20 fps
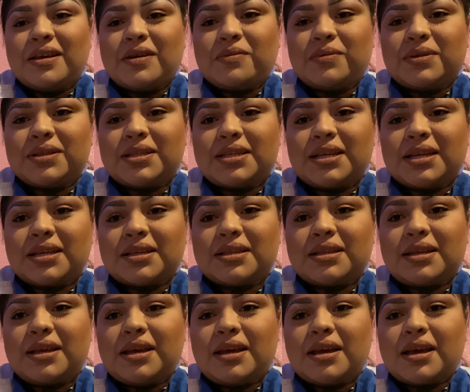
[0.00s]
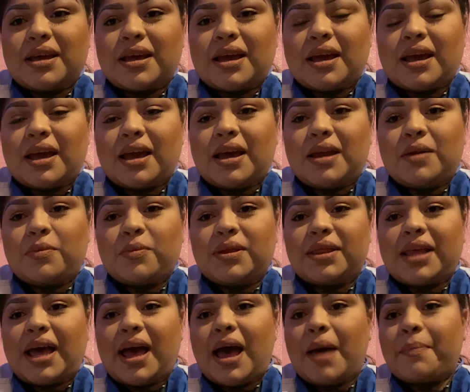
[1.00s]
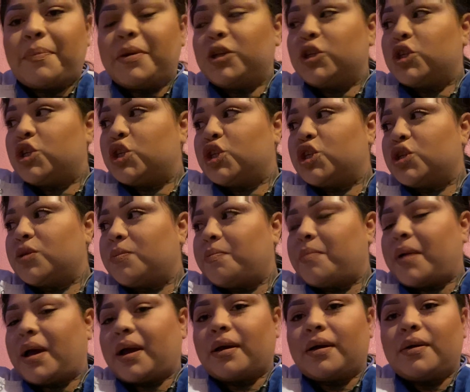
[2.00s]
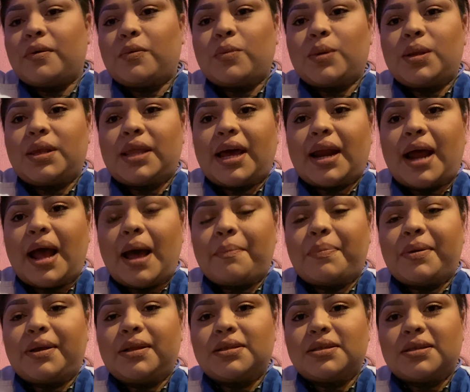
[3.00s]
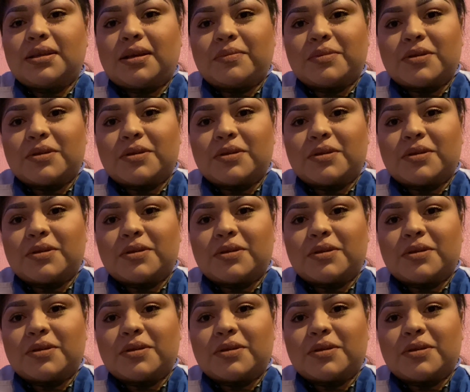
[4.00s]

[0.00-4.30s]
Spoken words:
160. And when that happens, when that happens,